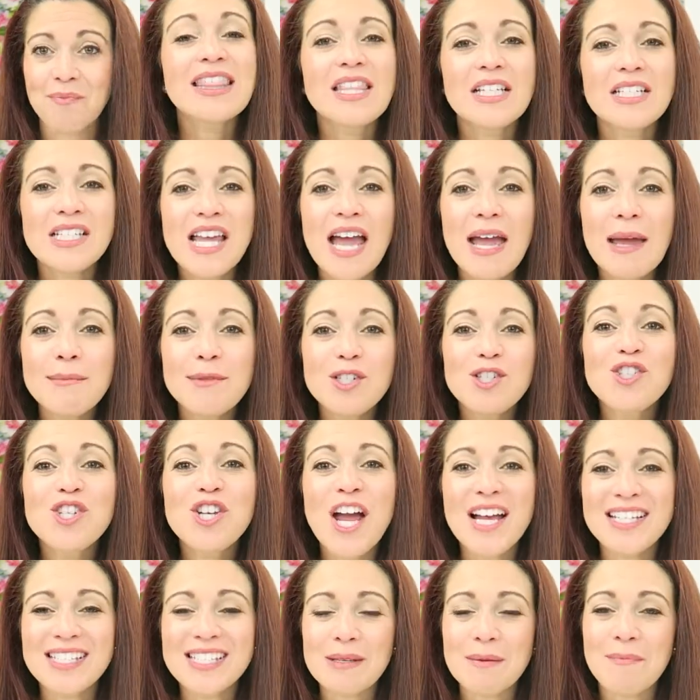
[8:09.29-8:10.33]
The timed
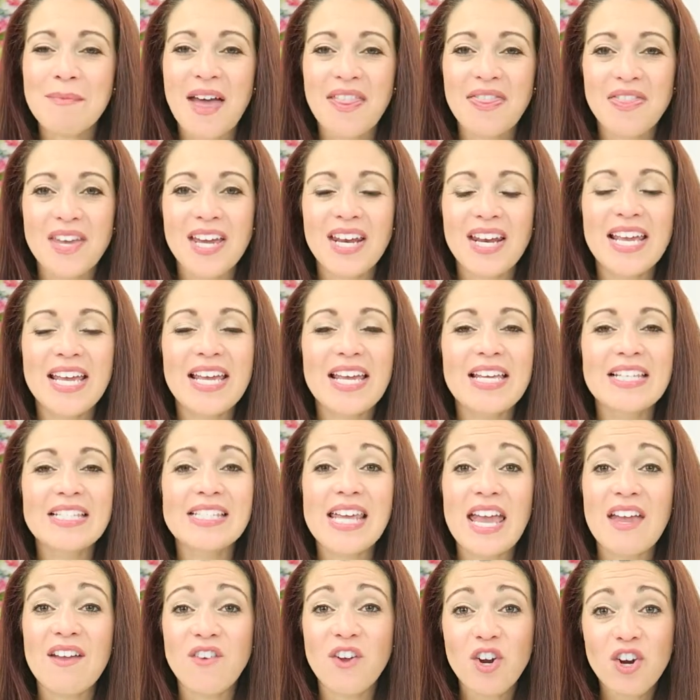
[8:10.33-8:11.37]
checks method is
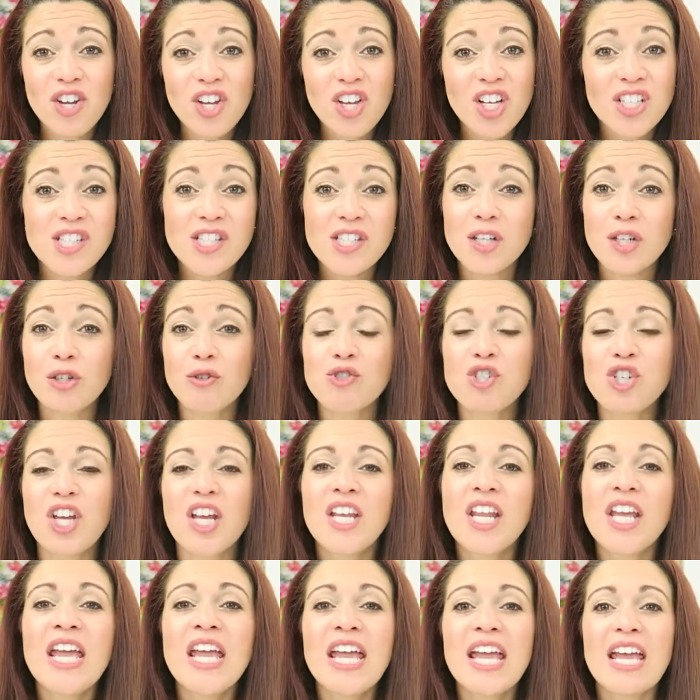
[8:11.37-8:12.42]
a very good
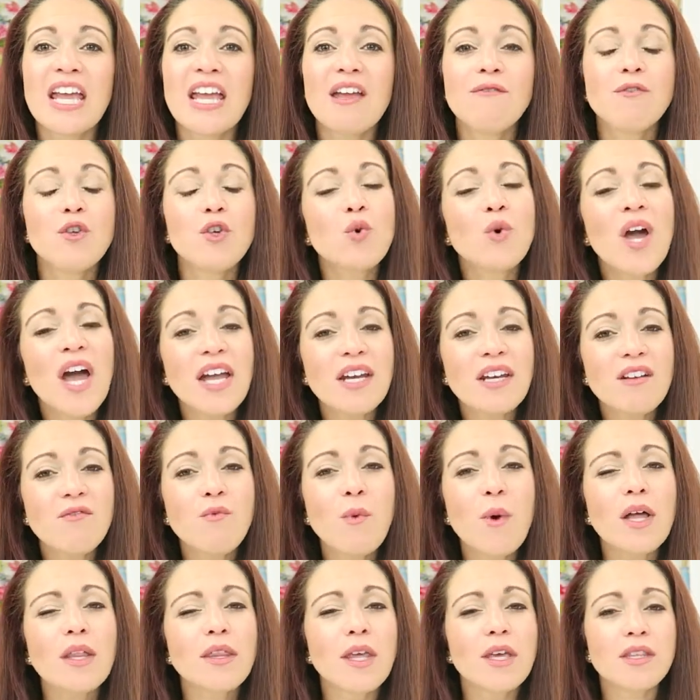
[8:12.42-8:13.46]
solution if you kind of
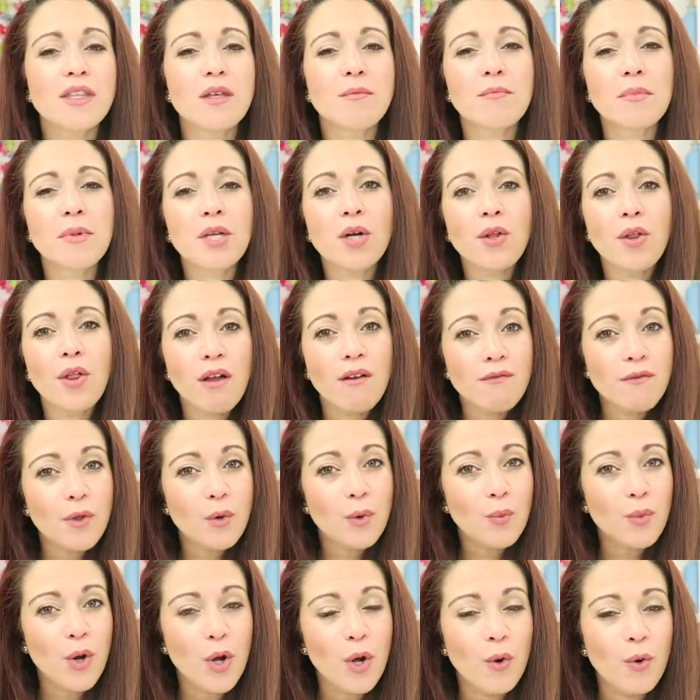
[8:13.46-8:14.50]
want like the middle of the
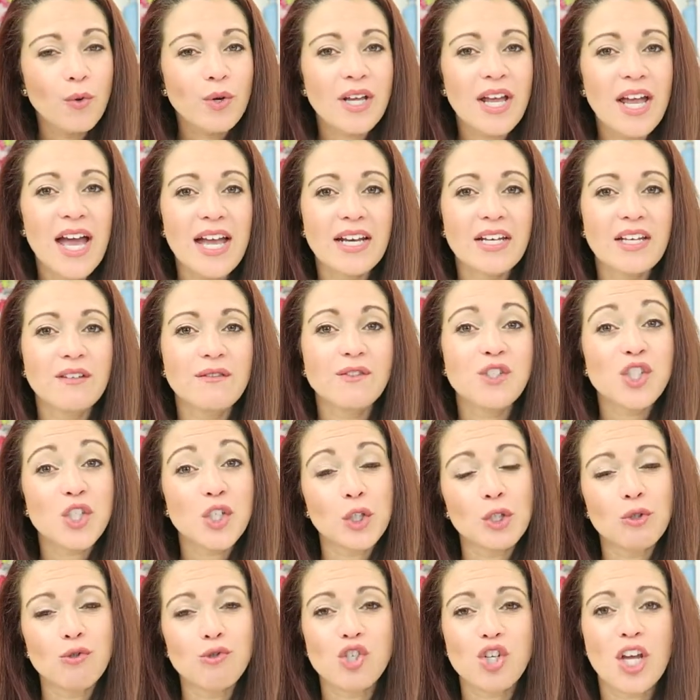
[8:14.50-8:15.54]
road kind of
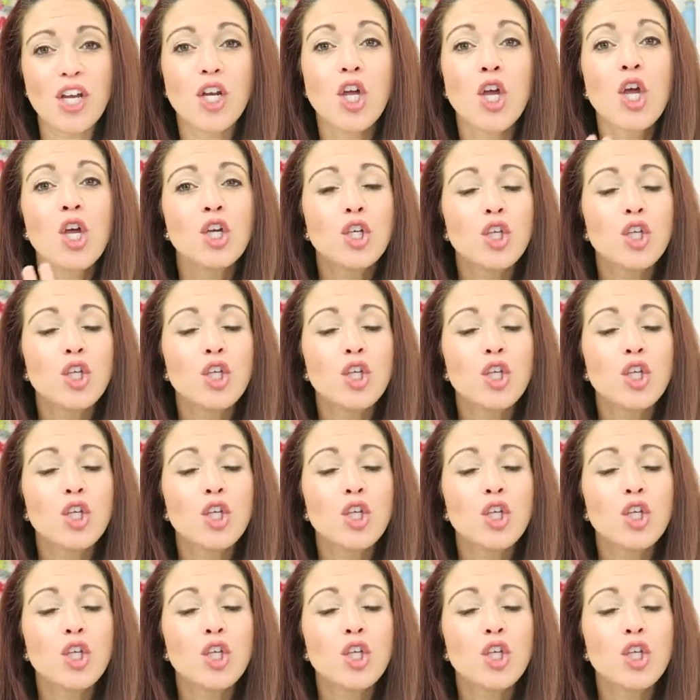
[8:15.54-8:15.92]
solution.